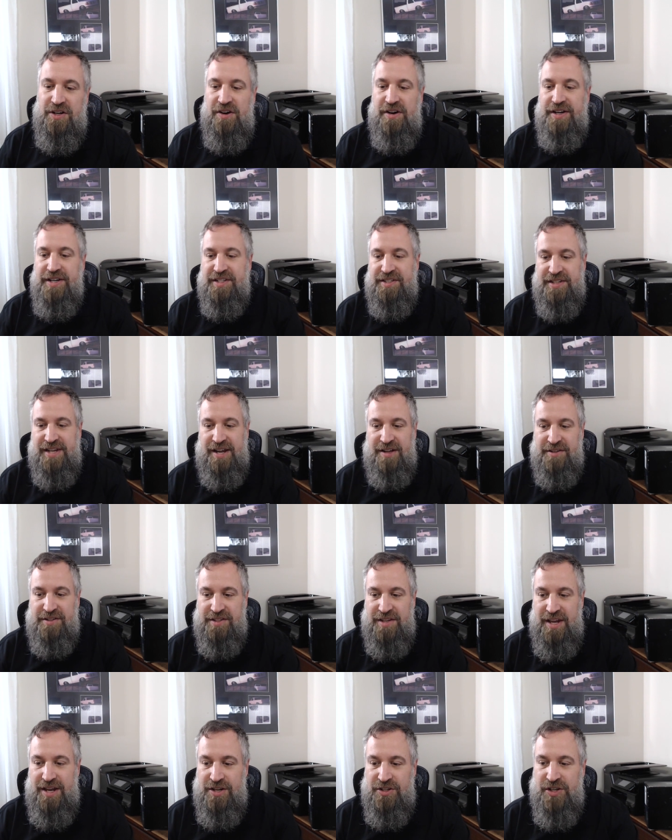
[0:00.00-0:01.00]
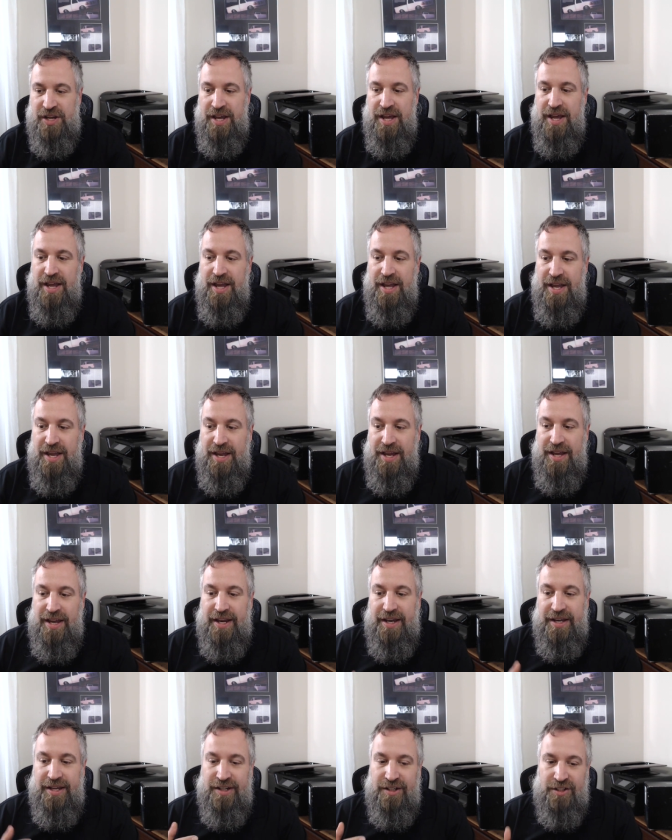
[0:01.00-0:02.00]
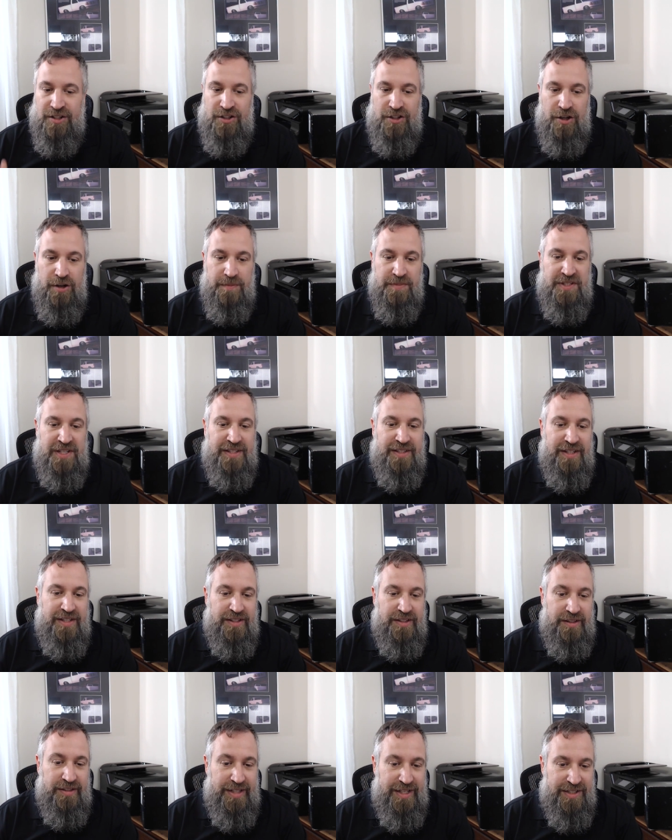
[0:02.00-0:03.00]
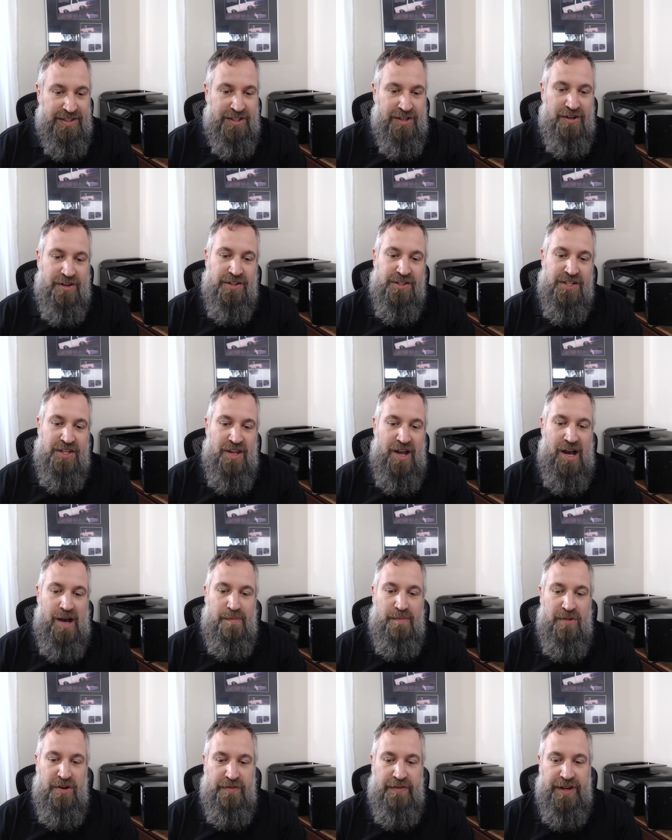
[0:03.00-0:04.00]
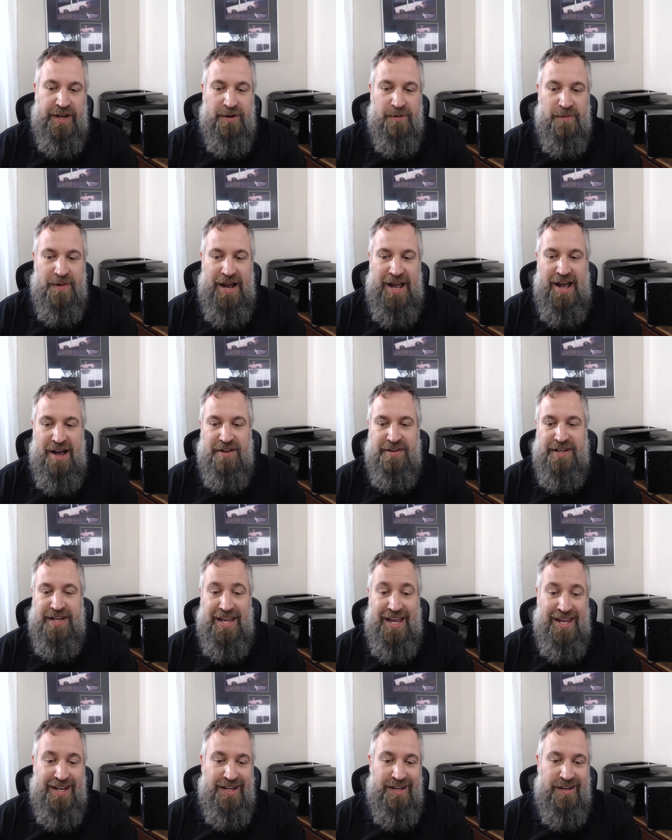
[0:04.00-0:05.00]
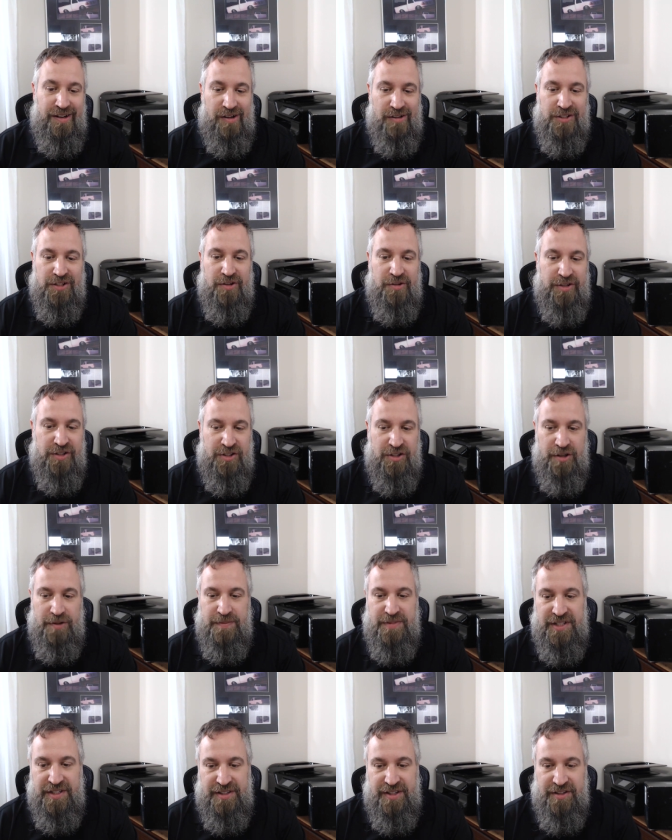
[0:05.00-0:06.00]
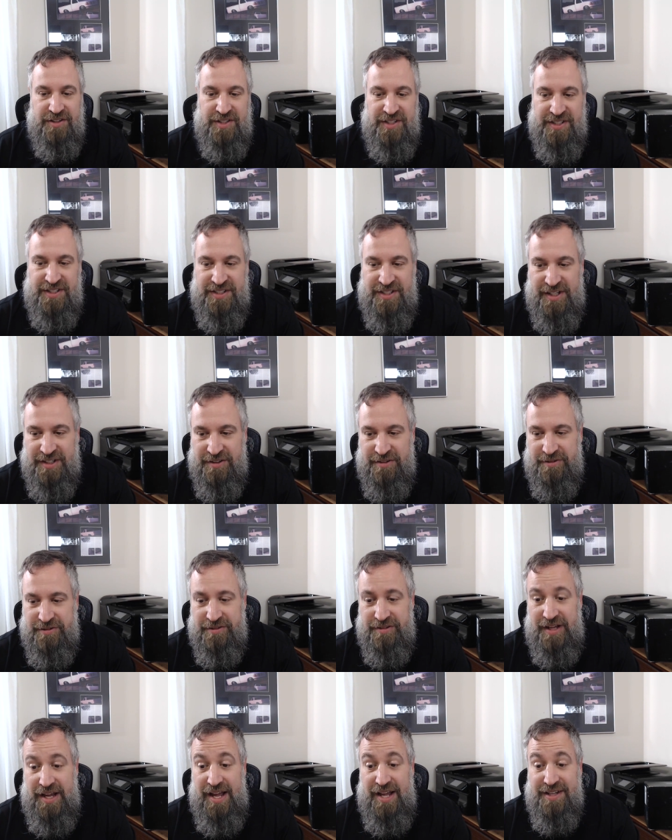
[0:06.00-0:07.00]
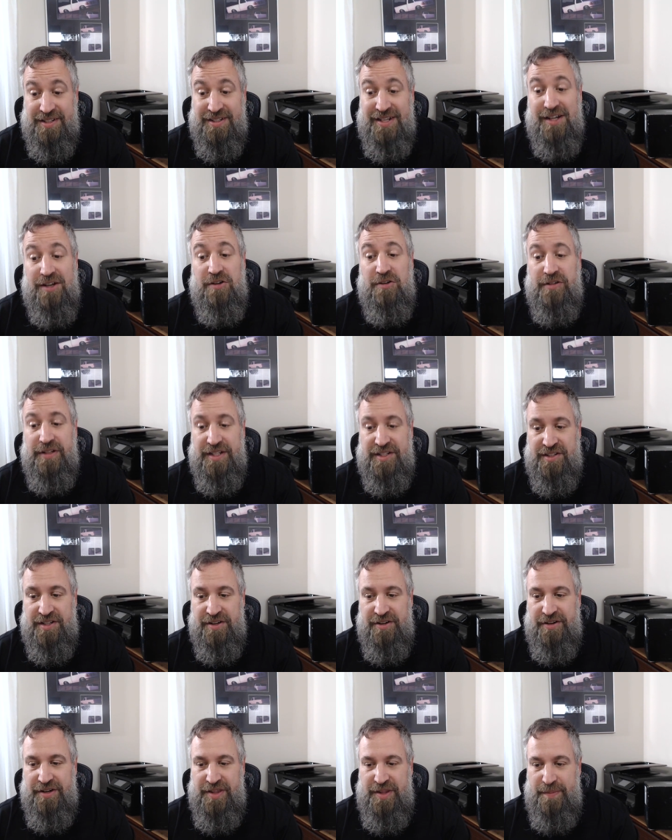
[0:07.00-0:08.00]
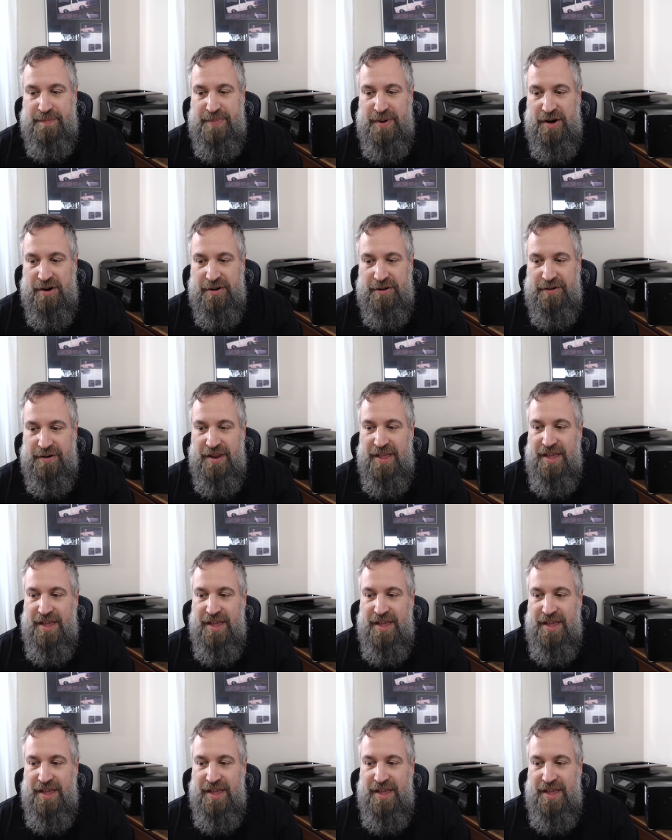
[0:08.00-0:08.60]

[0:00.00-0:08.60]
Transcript: on a soundstage, it assumes that the listener is not moving around, and it also assumes that there's a single listener in the boat.